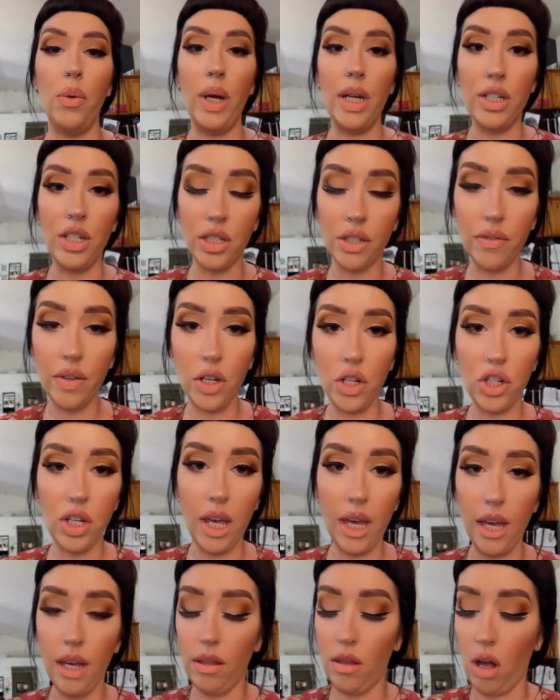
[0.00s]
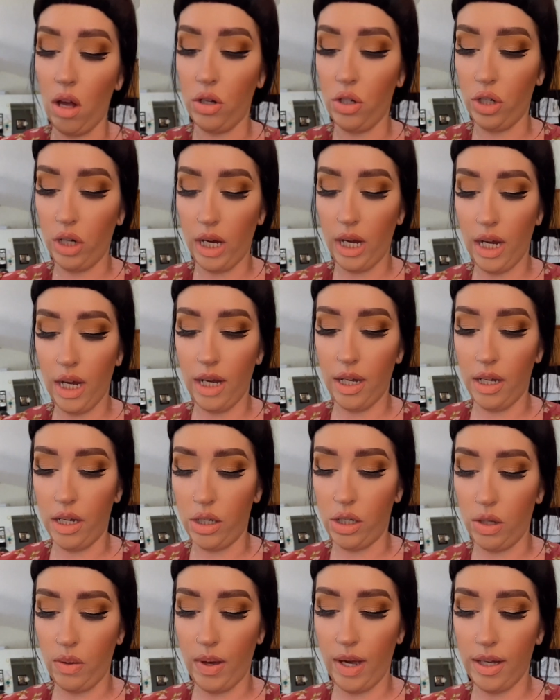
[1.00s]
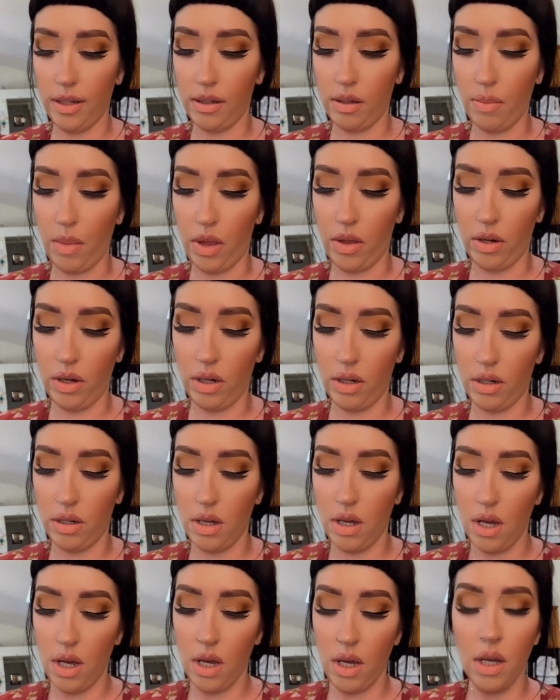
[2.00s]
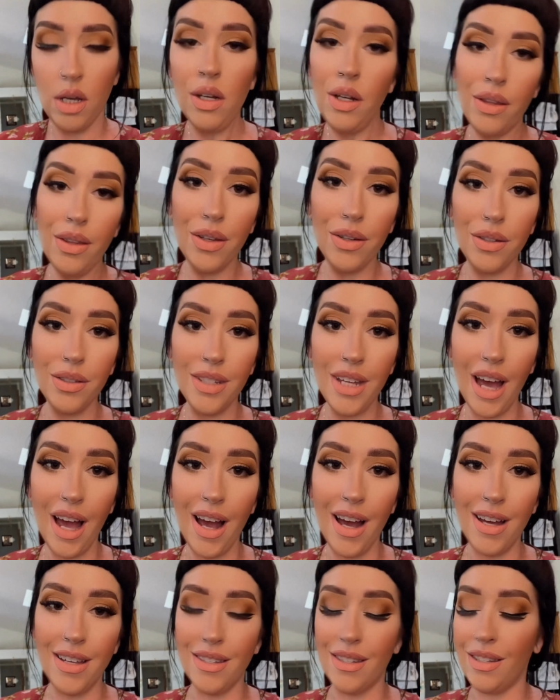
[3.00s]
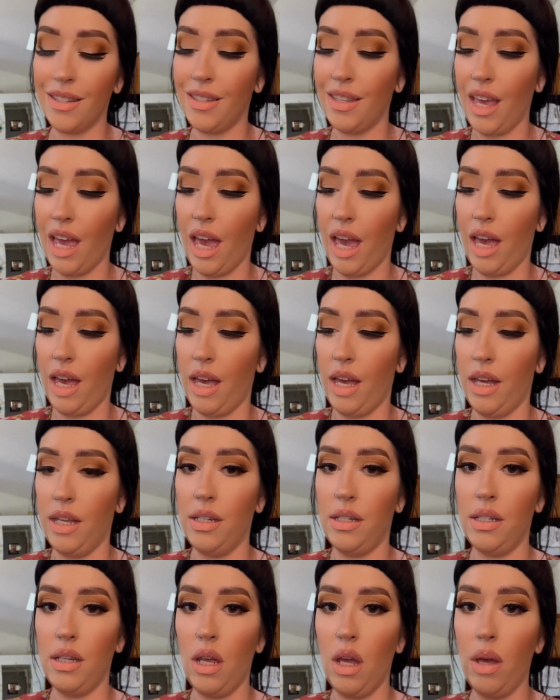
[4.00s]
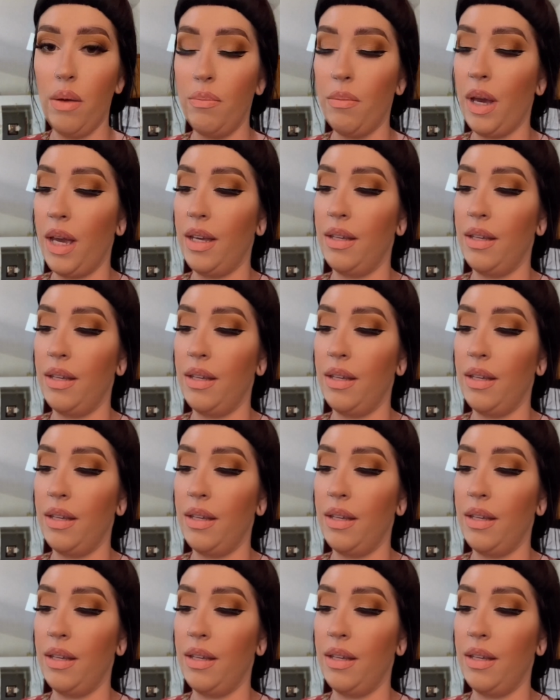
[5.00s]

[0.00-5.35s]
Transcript: I just finished hanging laundry and doing some other little tasks, and my